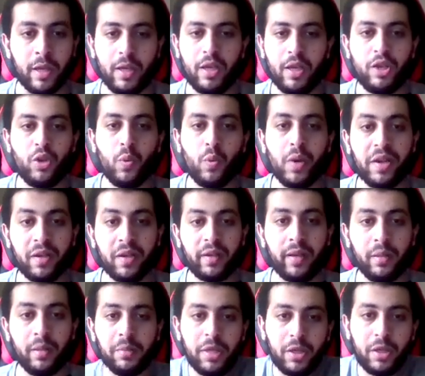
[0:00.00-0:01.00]
You want to
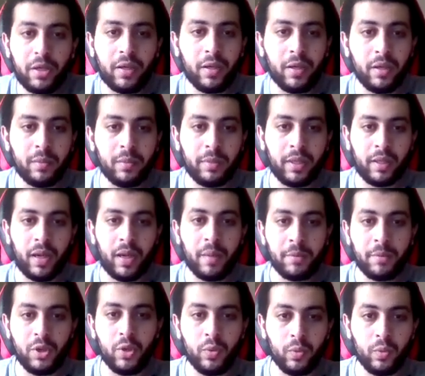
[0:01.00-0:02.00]
kill me? Kill me. I'm
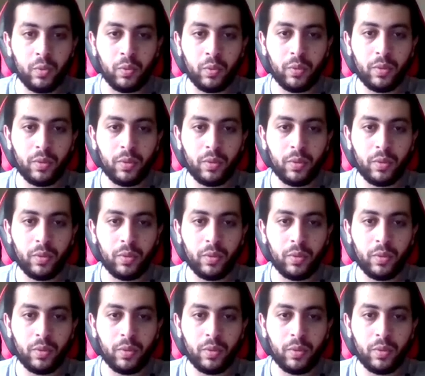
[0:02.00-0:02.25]
you.